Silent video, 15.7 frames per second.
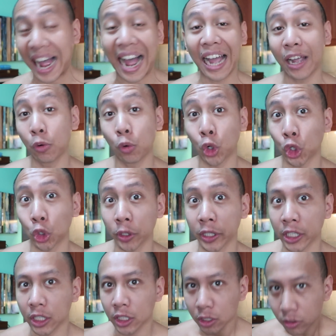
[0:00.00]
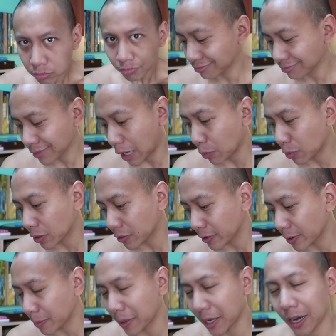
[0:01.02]
I worry
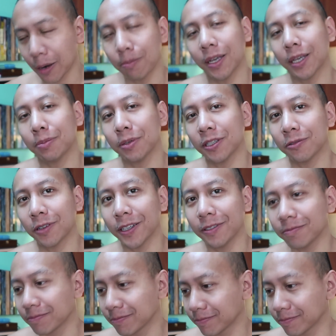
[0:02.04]
about our baby, right?